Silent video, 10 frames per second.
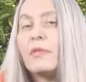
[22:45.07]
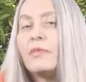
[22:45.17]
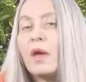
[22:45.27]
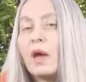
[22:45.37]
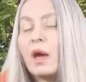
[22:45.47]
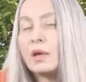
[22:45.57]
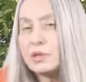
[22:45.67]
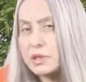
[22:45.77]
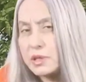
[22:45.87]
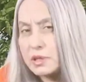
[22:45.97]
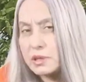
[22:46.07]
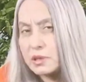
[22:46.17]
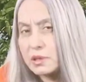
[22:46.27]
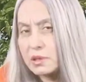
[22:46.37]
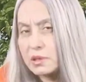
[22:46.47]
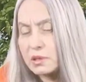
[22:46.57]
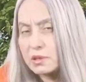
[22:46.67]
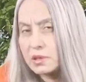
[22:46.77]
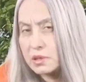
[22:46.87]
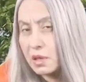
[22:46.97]
the
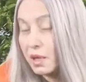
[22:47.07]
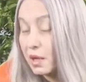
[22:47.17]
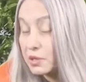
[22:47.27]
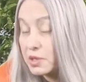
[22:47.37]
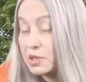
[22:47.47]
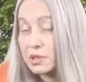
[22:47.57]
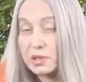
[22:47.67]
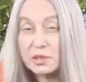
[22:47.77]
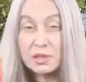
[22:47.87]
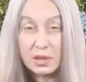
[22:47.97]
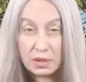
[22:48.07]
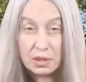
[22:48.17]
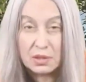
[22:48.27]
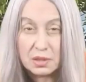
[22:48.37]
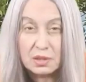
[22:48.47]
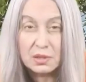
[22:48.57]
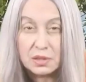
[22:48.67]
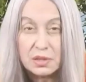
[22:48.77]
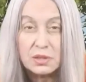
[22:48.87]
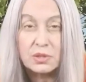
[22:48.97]
assistance that is
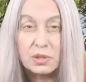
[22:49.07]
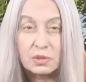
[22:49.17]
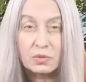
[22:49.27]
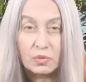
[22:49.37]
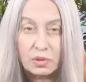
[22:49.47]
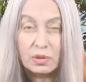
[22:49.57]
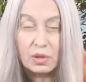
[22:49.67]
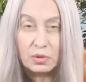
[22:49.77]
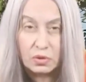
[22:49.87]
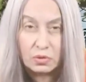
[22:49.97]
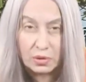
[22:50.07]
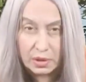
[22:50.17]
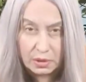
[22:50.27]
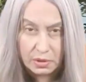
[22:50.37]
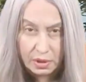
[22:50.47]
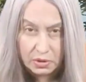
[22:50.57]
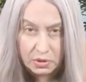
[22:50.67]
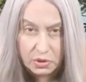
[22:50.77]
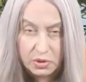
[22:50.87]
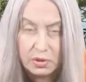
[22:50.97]
consistent with your
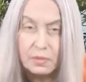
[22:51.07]
intention.